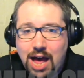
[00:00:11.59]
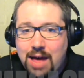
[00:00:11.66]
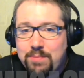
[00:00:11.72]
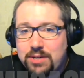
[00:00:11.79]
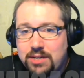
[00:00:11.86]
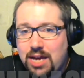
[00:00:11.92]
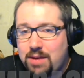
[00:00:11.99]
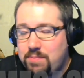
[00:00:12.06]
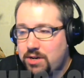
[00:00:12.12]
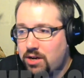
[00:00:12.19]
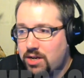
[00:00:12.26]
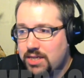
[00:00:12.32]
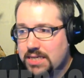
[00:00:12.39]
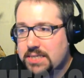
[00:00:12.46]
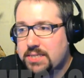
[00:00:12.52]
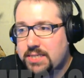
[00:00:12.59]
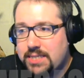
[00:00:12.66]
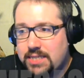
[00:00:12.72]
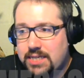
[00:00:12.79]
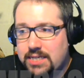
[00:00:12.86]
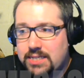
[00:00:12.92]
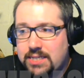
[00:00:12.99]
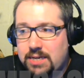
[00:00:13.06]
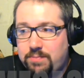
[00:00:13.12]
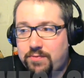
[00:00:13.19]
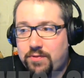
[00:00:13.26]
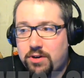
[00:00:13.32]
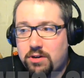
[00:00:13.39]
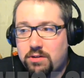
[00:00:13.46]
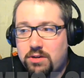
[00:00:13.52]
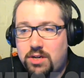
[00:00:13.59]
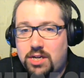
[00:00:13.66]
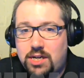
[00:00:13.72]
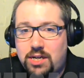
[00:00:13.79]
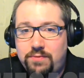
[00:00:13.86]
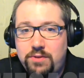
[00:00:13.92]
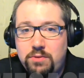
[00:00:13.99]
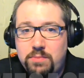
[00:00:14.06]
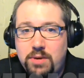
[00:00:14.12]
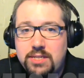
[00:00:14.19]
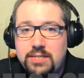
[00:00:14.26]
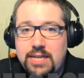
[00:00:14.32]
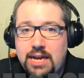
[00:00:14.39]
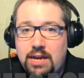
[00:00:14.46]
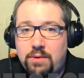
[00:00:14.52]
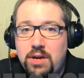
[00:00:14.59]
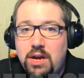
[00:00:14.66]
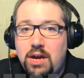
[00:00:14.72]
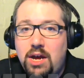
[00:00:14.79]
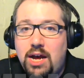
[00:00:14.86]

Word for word: I've been I've been on this this tip for uh, a few months now.